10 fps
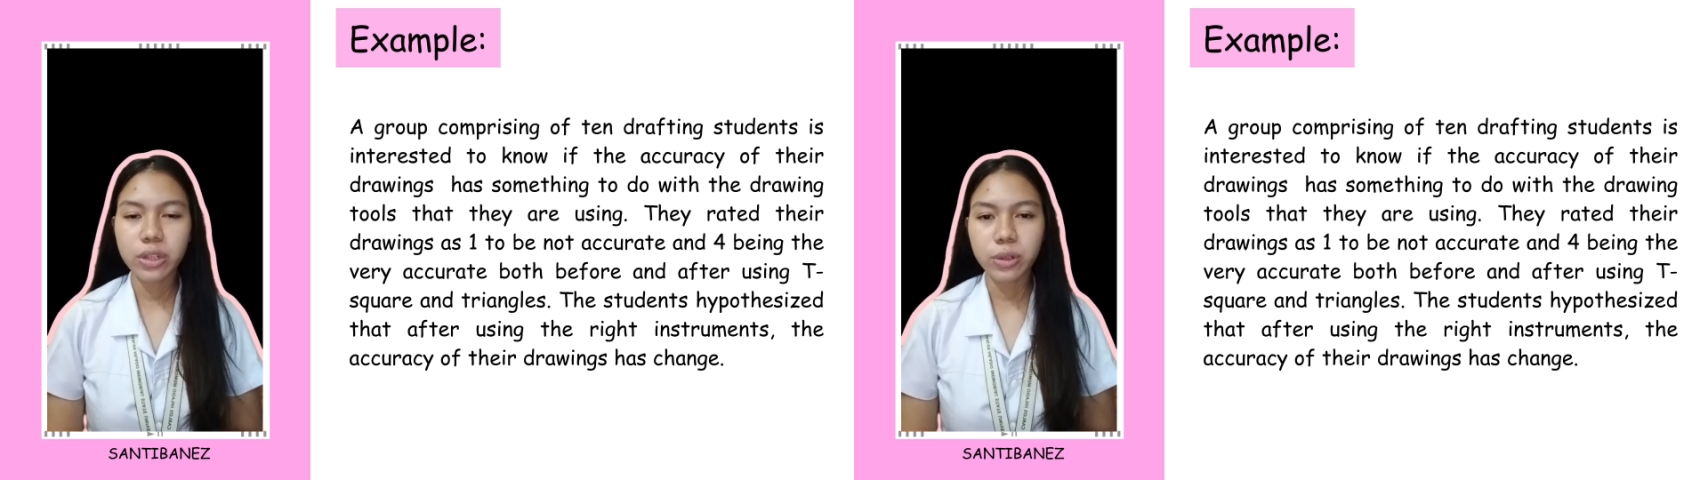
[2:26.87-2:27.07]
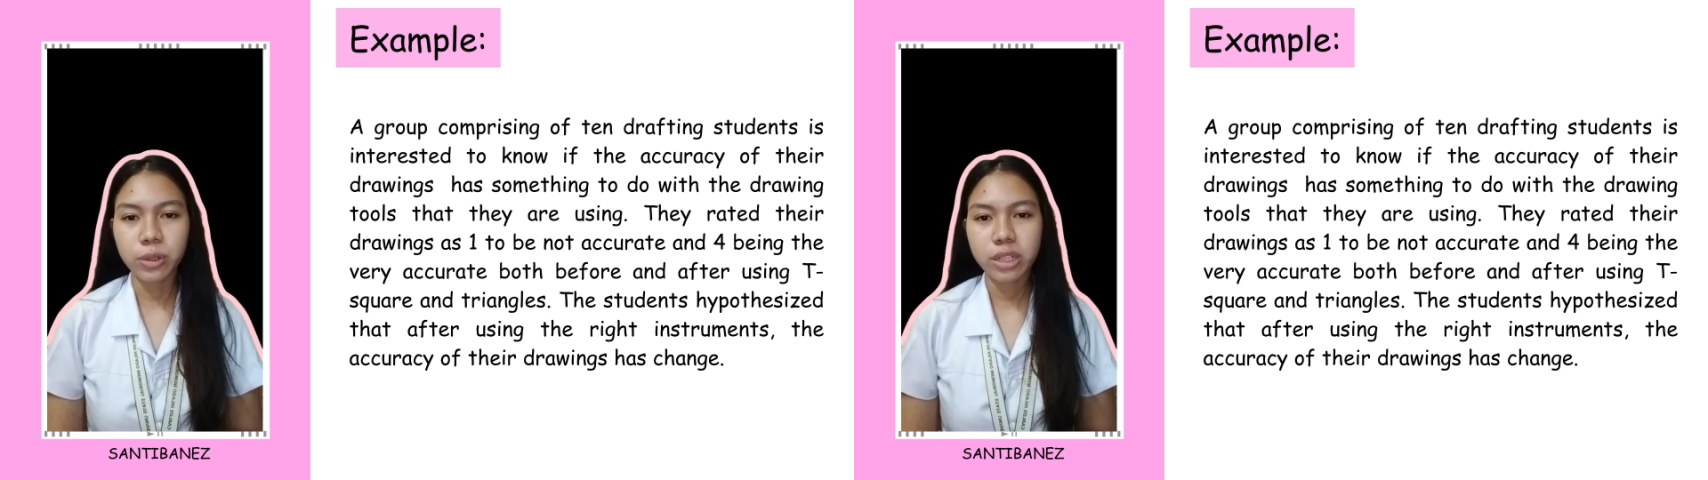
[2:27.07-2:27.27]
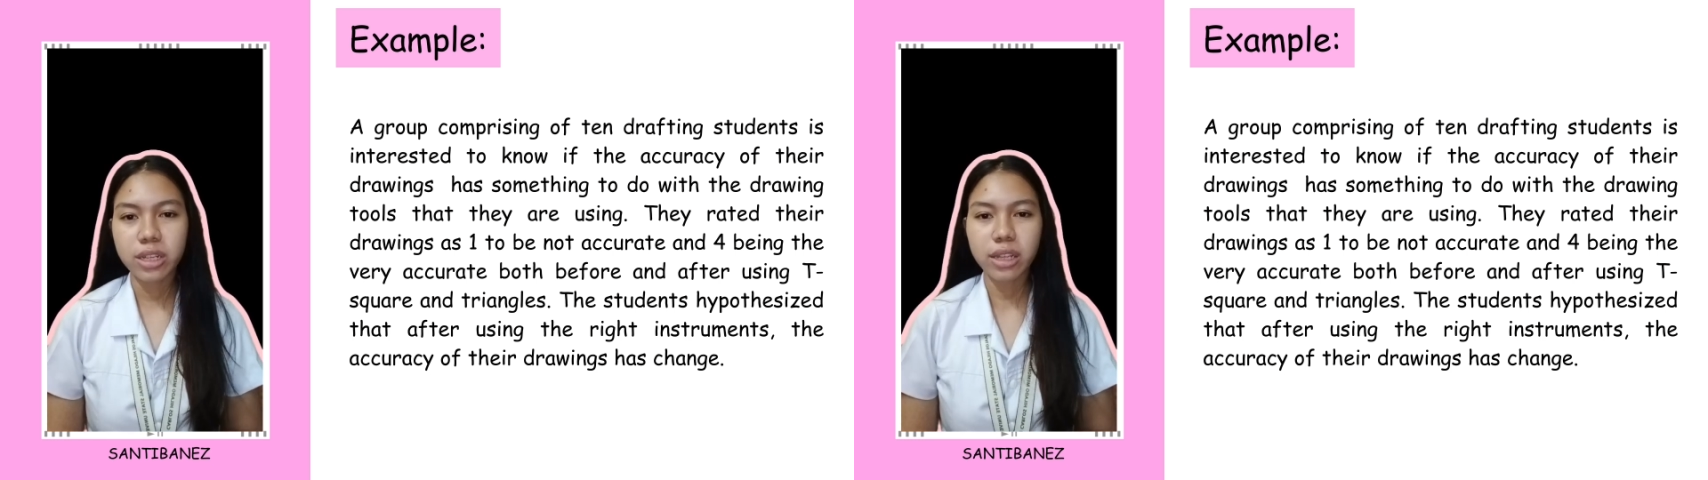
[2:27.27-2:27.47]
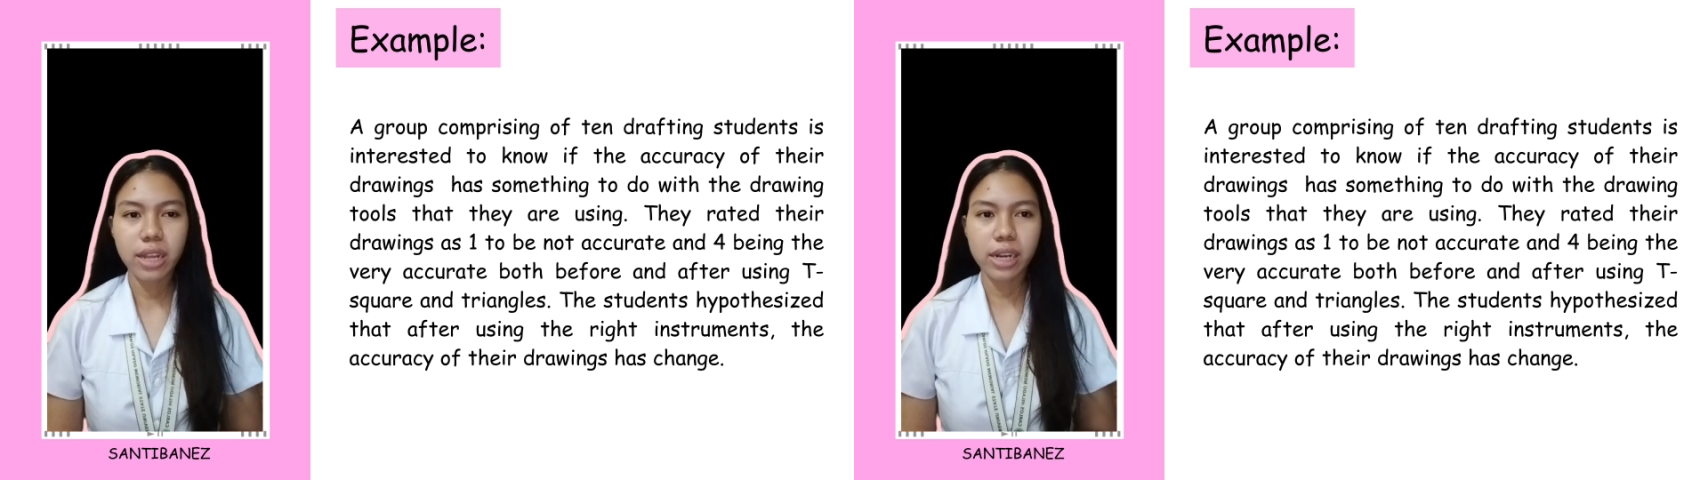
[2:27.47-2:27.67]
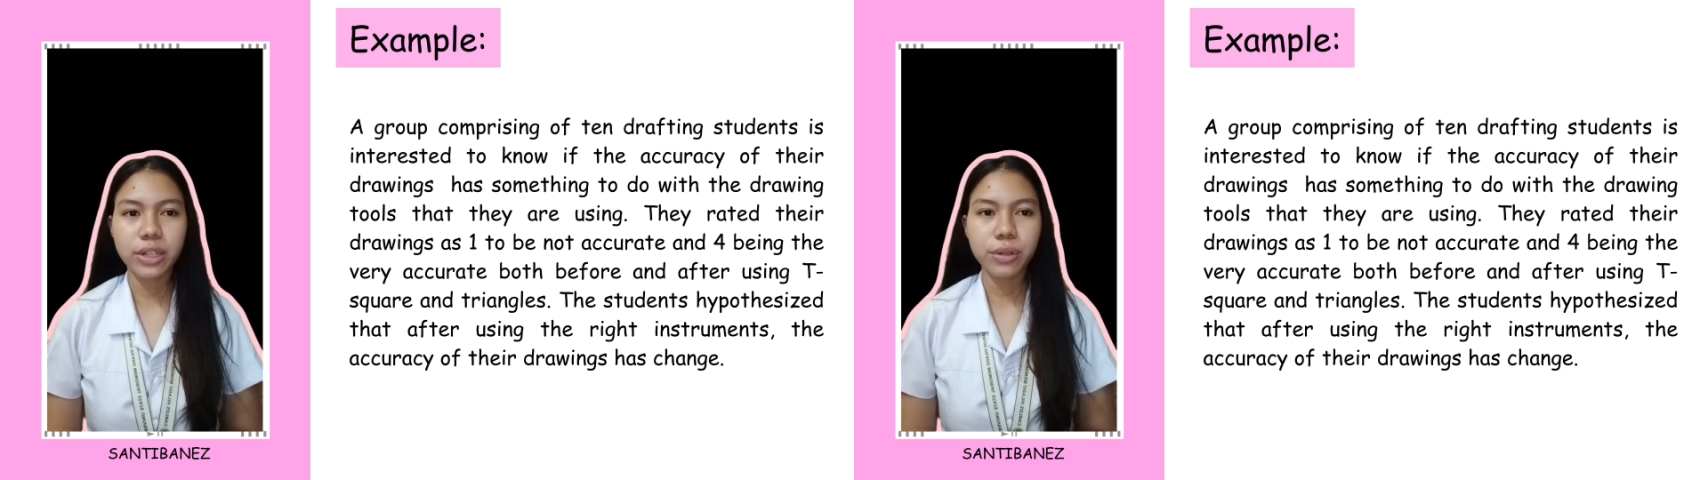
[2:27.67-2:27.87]
tools that
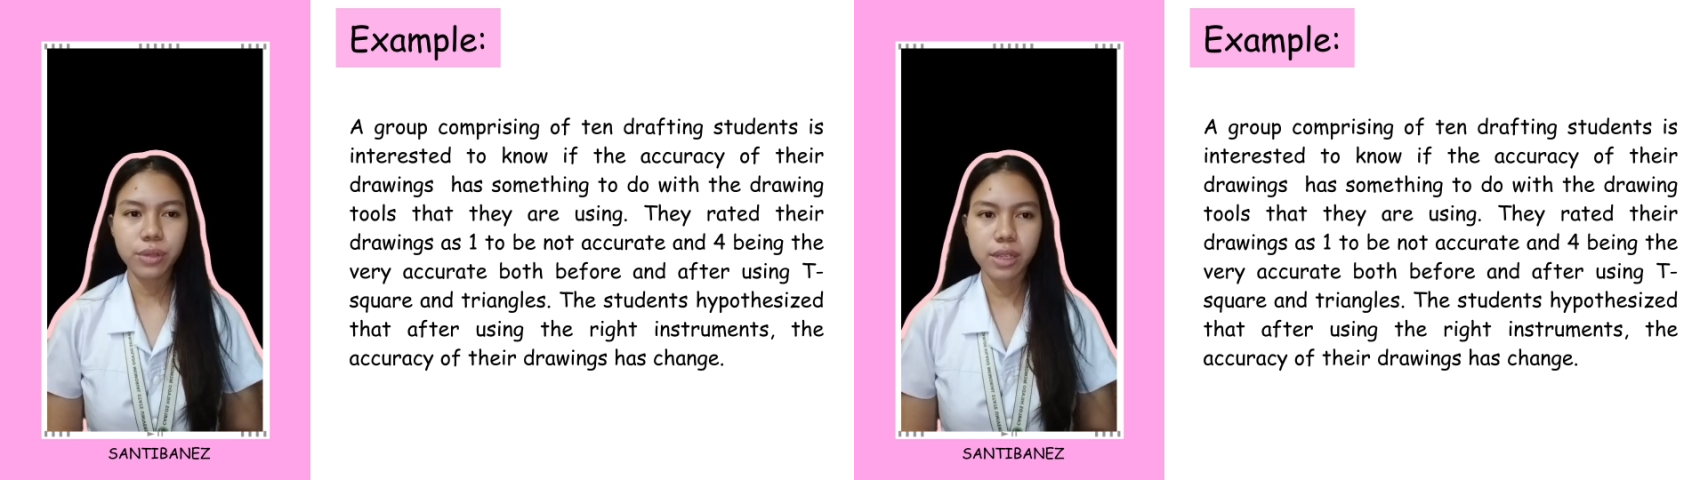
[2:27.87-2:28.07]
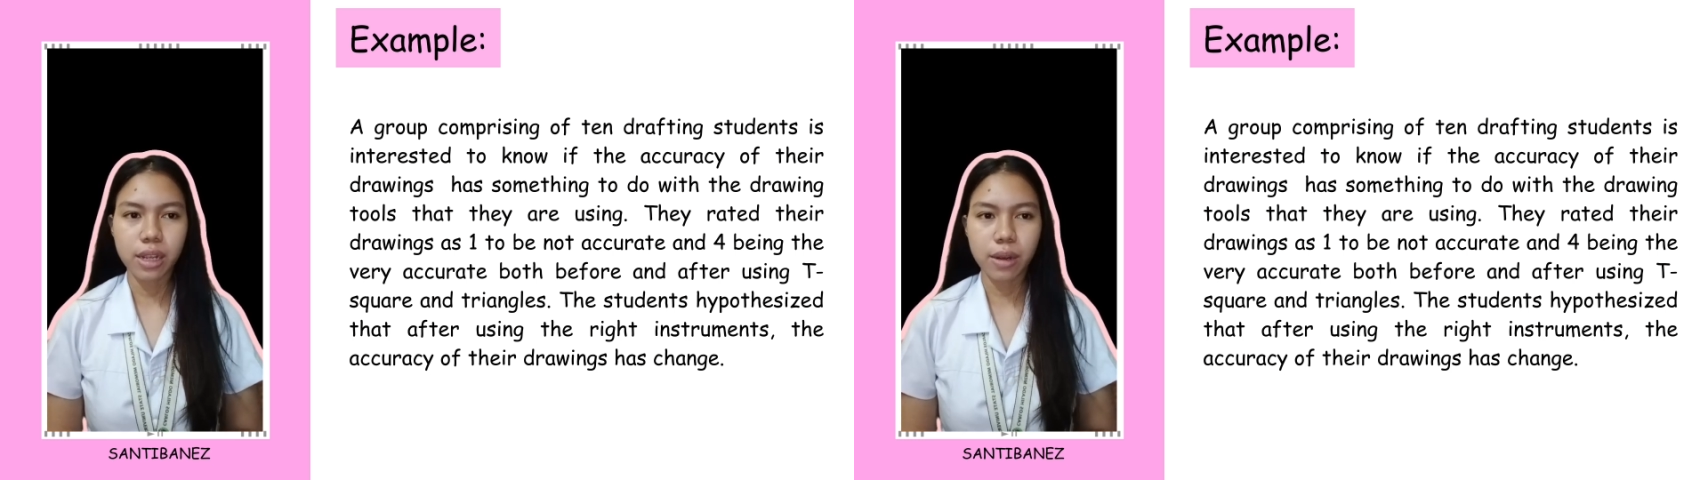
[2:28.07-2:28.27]
they are using.